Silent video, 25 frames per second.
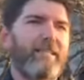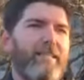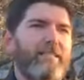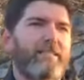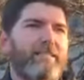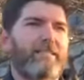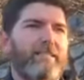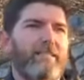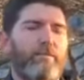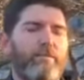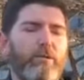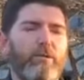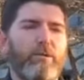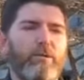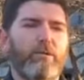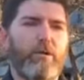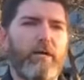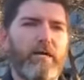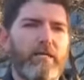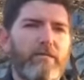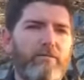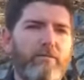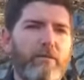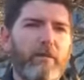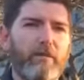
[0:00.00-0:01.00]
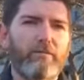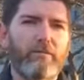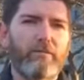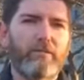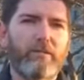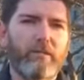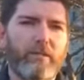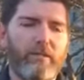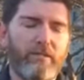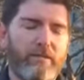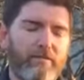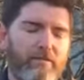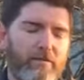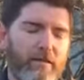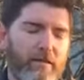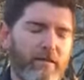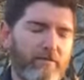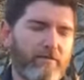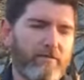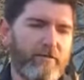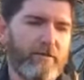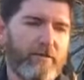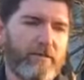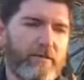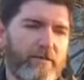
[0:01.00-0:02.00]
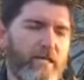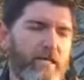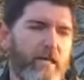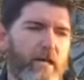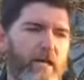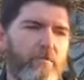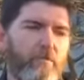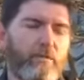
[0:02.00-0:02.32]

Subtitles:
It's the Bluegrass Representative Office.